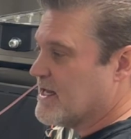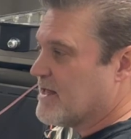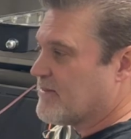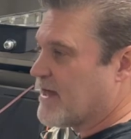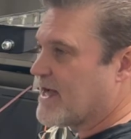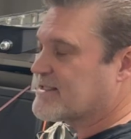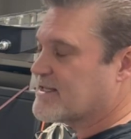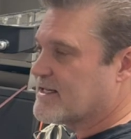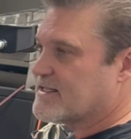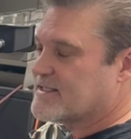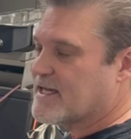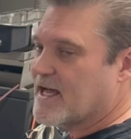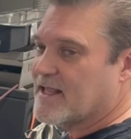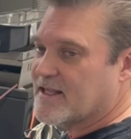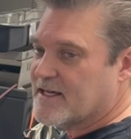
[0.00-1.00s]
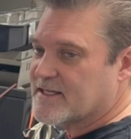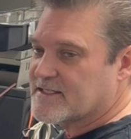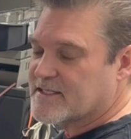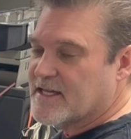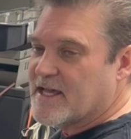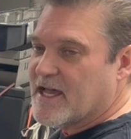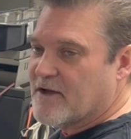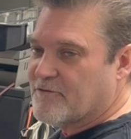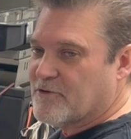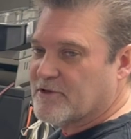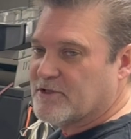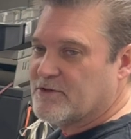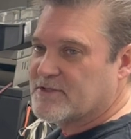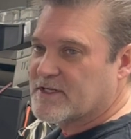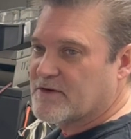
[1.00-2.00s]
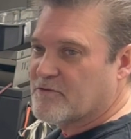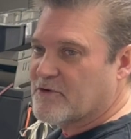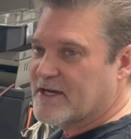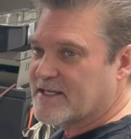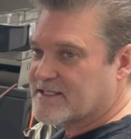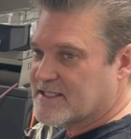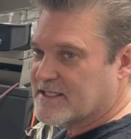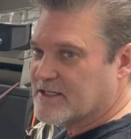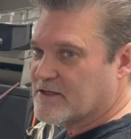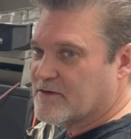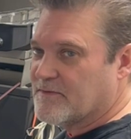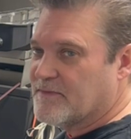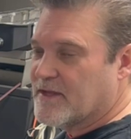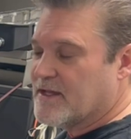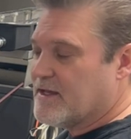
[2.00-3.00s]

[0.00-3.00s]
that's going to tell us if we're losing ring seal.